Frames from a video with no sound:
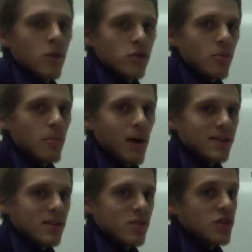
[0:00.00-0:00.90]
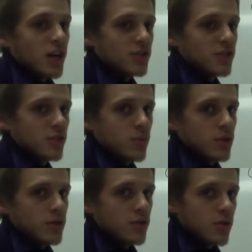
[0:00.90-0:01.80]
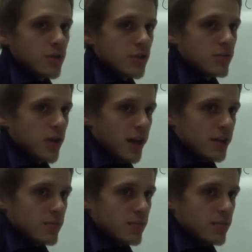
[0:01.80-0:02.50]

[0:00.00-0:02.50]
So my suggestion when you're doing subtraction